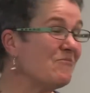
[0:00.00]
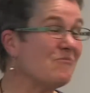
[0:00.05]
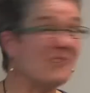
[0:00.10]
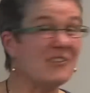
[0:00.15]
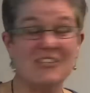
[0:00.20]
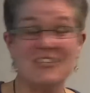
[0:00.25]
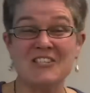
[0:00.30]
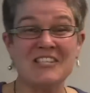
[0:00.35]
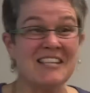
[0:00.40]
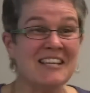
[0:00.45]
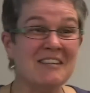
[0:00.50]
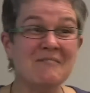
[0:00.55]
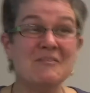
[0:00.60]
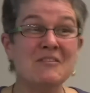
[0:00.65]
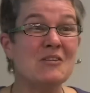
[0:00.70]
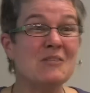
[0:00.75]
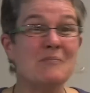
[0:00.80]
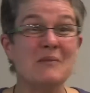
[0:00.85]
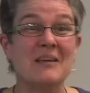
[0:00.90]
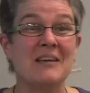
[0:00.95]
which
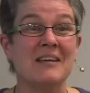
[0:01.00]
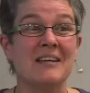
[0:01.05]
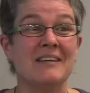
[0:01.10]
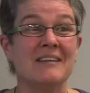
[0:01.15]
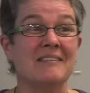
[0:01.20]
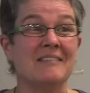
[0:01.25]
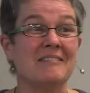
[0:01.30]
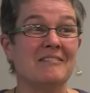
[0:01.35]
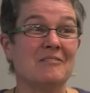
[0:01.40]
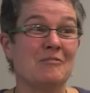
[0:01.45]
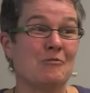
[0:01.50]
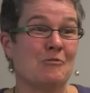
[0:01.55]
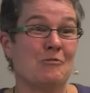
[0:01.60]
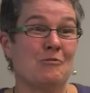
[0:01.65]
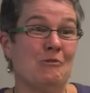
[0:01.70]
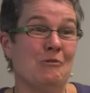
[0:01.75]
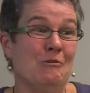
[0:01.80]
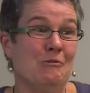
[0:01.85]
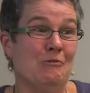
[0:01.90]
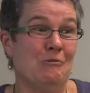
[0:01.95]
seems to be
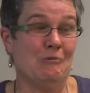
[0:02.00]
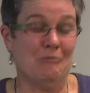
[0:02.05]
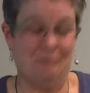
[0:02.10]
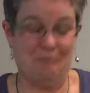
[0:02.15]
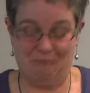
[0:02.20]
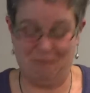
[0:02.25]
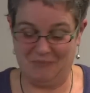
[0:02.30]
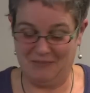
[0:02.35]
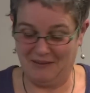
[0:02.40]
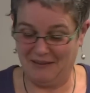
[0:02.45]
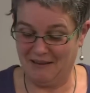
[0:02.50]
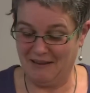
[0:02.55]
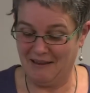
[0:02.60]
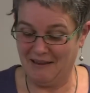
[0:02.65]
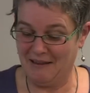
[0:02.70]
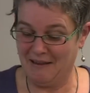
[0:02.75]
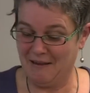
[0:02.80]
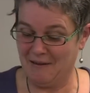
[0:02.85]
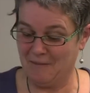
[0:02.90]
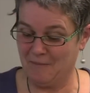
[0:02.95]
true.
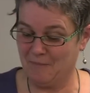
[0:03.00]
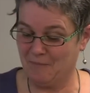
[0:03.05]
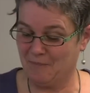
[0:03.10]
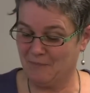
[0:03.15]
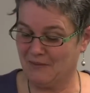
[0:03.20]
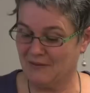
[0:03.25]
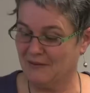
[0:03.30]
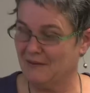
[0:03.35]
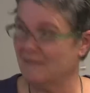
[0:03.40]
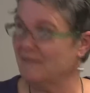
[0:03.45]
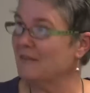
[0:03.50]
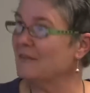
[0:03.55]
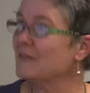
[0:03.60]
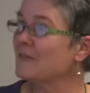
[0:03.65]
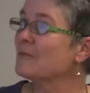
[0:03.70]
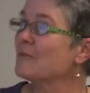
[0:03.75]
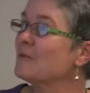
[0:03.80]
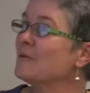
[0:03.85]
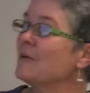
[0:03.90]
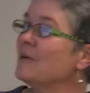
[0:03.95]
I've got
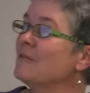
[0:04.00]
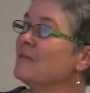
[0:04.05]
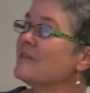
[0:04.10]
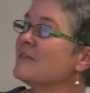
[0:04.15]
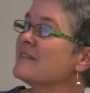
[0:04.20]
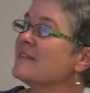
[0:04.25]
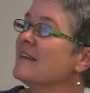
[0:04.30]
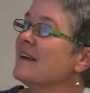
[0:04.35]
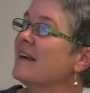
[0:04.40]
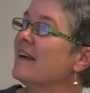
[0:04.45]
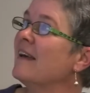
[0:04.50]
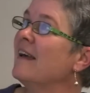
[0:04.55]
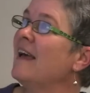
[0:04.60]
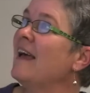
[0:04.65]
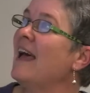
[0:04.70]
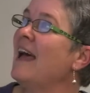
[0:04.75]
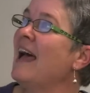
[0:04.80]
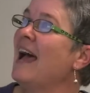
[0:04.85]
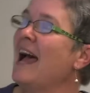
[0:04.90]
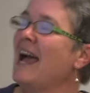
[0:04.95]
some quotes there.
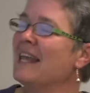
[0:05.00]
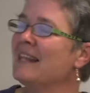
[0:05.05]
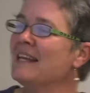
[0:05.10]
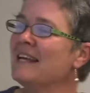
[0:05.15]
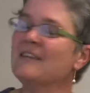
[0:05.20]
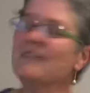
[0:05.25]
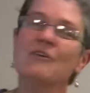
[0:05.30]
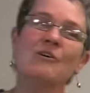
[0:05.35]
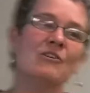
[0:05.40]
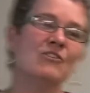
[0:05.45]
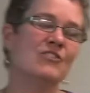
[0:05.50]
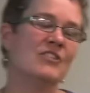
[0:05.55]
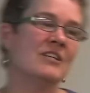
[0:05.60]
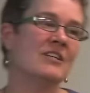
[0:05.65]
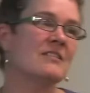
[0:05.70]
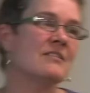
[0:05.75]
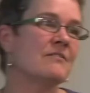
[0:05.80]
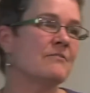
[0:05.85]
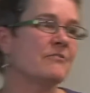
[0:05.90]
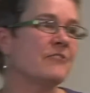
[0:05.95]
And they're not
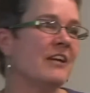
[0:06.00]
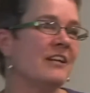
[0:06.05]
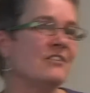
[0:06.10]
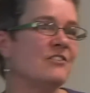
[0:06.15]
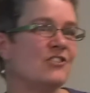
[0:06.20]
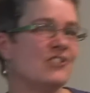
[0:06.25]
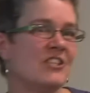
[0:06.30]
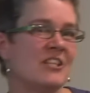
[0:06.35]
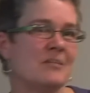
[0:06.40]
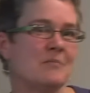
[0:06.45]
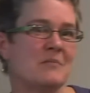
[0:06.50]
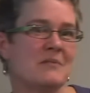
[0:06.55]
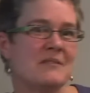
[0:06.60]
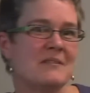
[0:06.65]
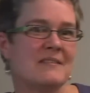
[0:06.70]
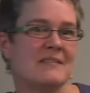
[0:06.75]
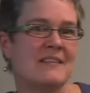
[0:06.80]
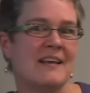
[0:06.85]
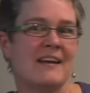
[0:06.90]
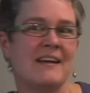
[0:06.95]
just
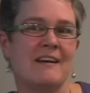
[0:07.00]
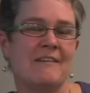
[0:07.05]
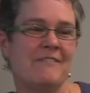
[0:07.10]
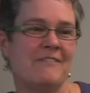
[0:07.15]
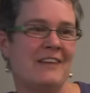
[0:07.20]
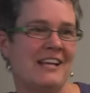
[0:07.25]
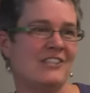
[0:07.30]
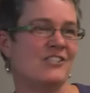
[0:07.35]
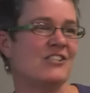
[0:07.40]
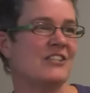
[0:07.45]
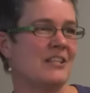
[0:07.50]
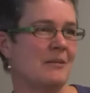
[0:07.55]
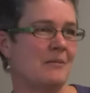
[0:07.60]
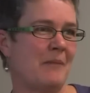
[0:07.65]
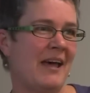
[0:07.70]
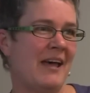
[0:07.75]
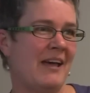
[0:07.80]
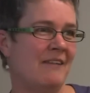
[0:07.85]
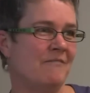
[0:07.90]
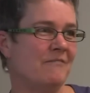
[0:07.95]
friendships that are
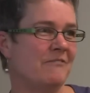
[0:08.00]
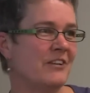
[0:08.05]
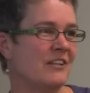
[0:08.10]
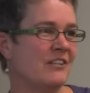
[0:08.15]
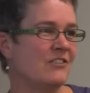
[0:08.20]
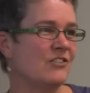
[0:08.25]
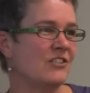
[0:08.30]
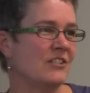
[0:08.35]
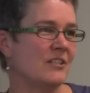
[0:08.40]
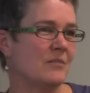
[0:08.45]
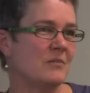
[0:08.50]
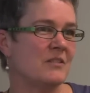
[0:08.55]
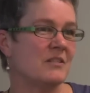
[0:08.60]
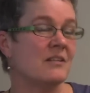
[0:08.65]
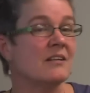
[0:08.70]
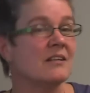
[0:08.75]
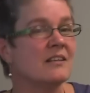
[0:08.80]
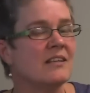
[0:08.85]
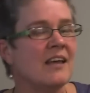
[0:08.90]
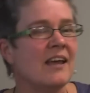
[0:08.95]
flash-in-the-pan friendships.
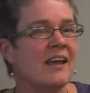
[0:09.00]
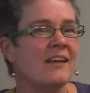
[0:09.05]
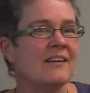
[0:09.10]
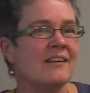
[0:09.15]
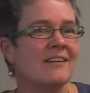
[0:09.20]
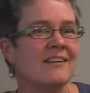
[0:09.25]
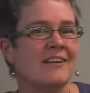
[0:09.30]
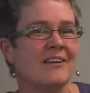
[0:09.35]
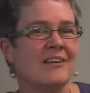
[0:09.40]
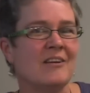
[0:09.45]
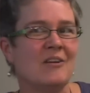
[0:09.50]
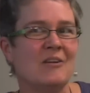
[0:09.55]
And again,